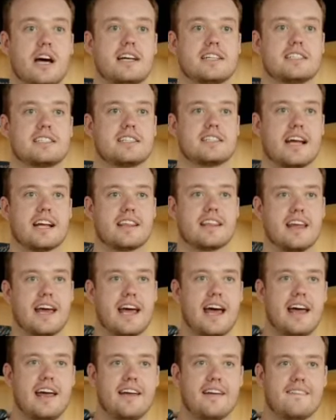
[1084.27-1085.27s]
just like
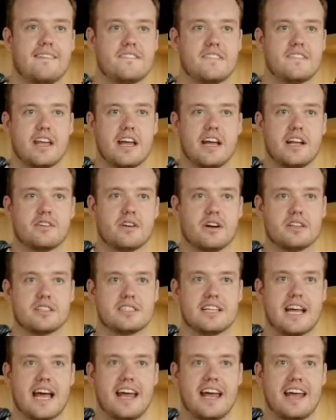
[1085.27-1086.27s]
that, and you're
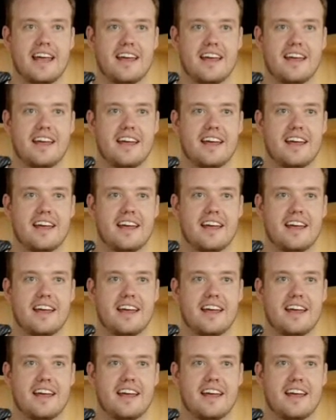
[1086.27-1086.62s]
all set.